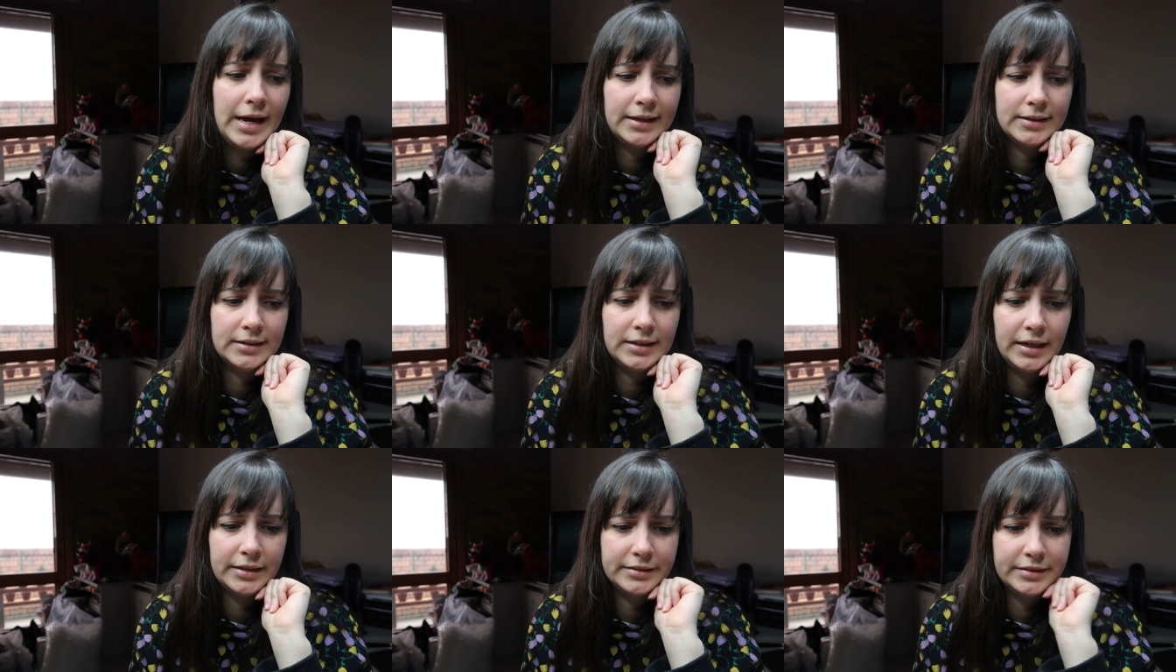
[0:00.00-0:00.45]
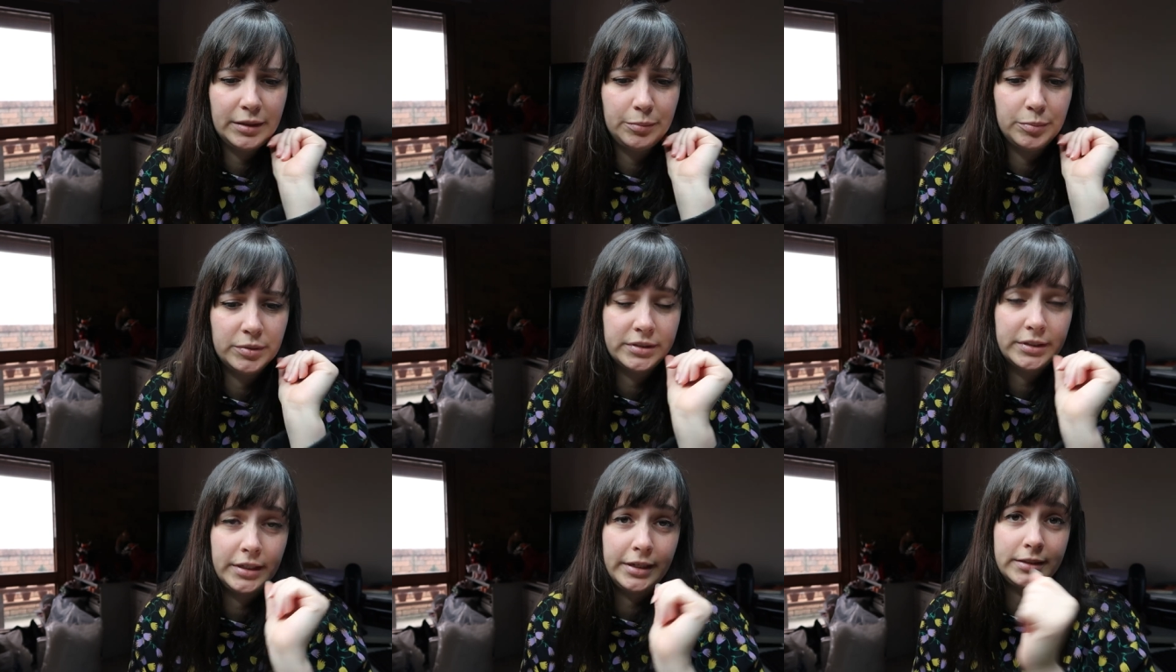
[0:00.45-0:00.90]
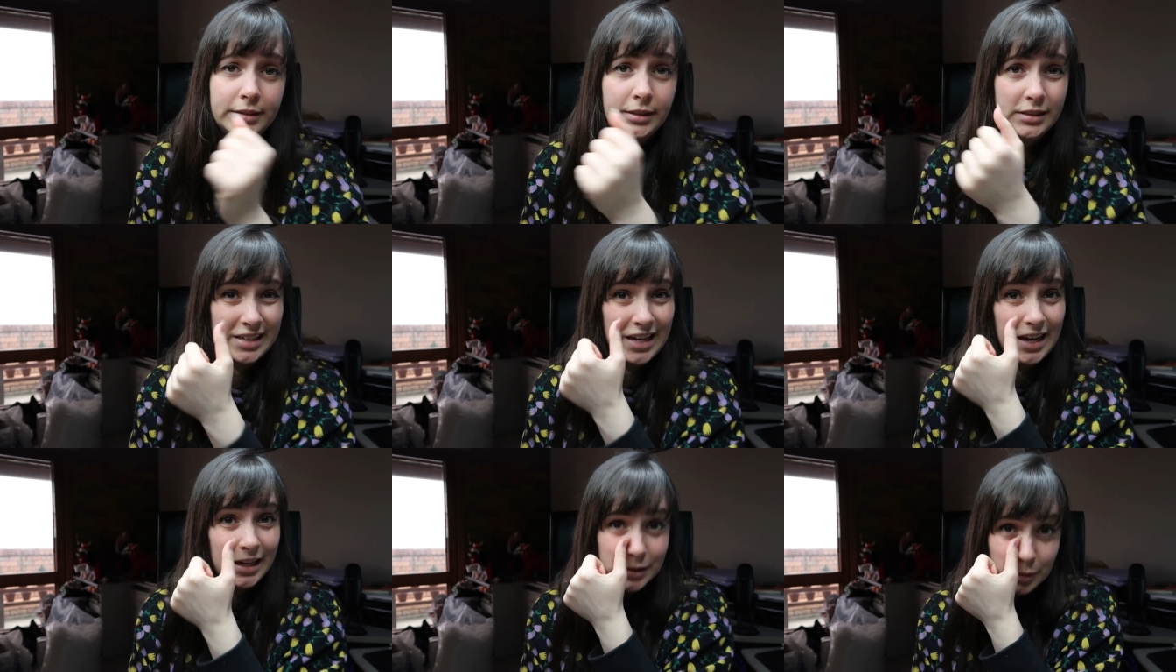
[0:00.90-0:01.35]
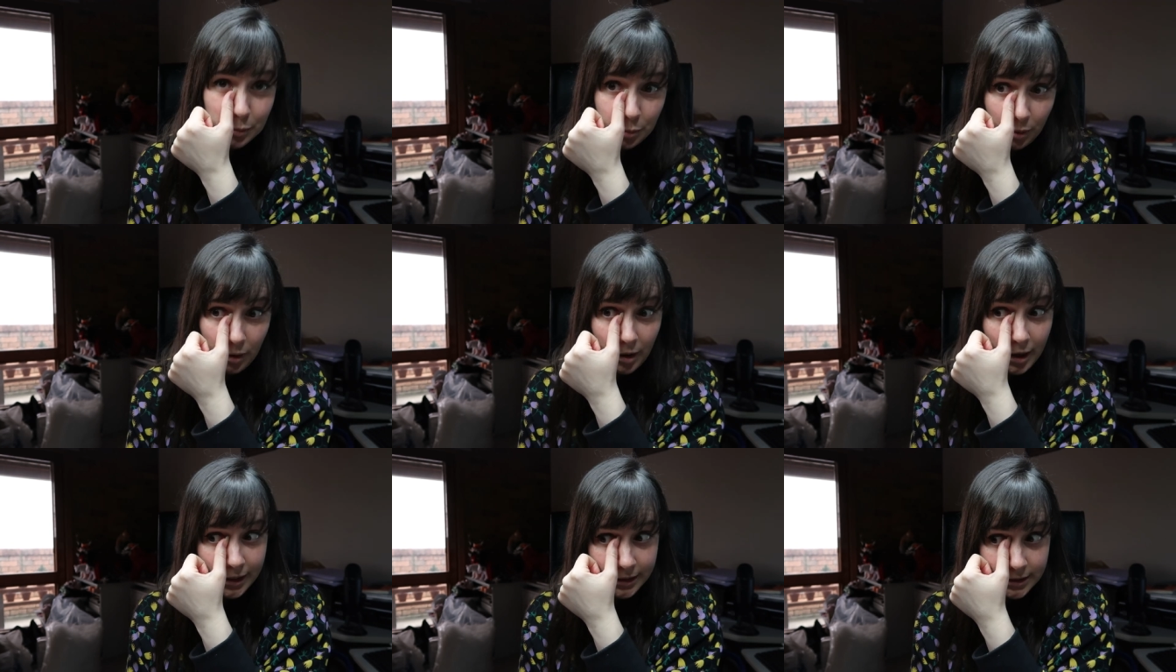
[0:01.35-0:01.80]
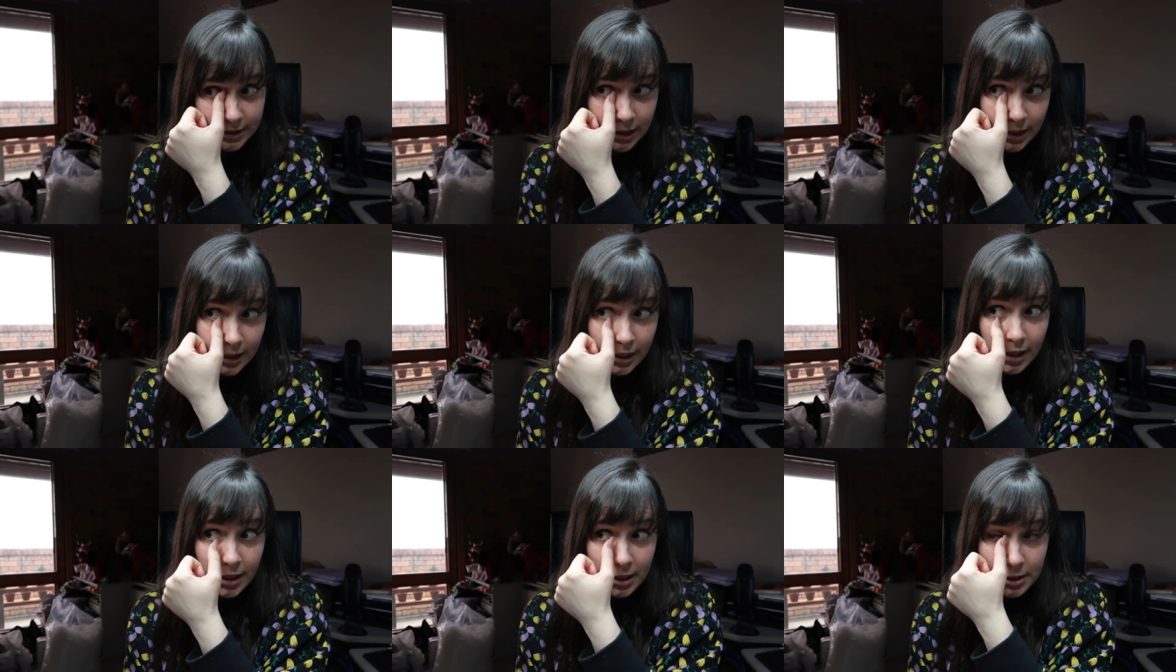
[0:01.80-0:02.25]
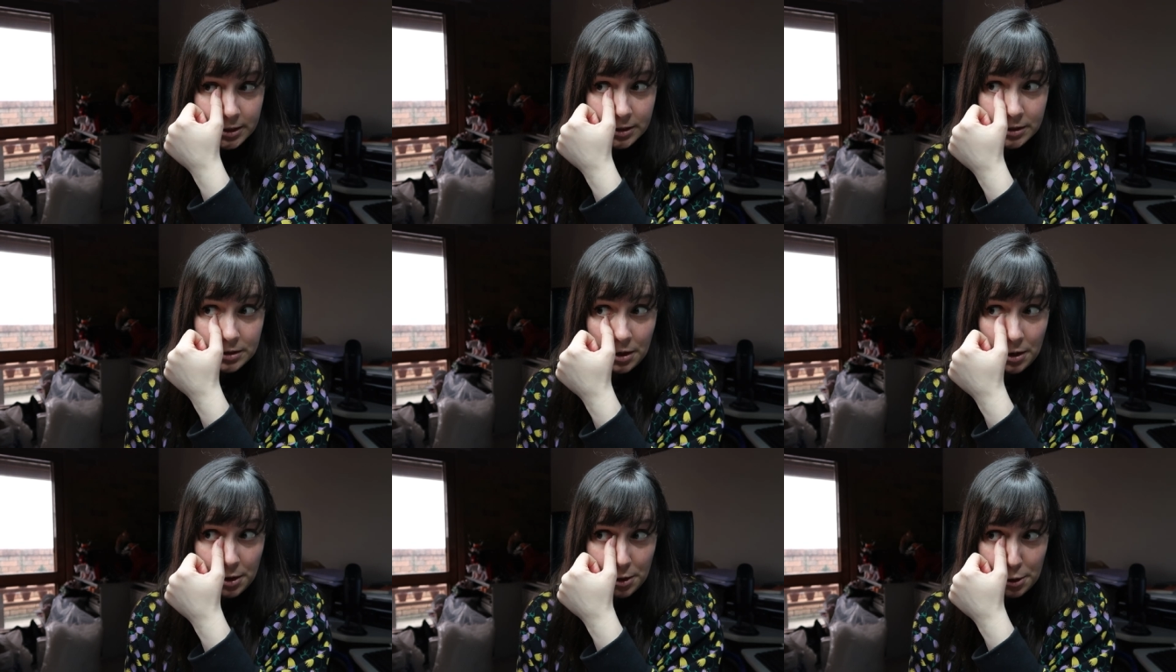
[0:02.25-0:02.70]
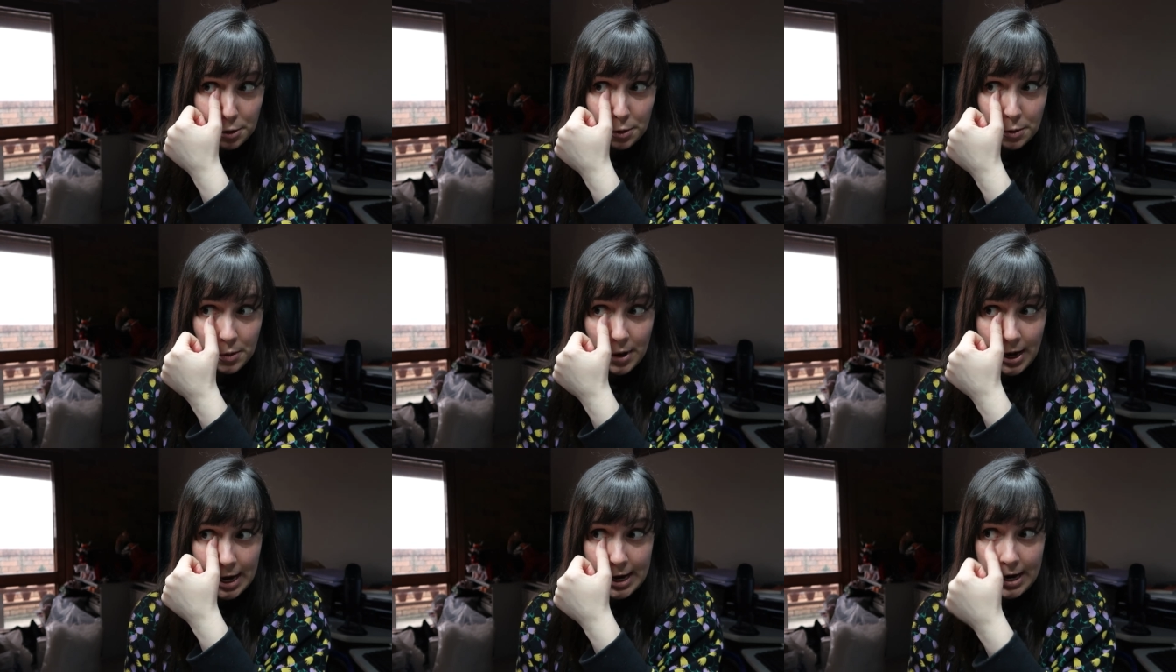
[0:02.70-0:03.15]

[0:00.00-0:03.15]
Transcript: at that 10% discounted price so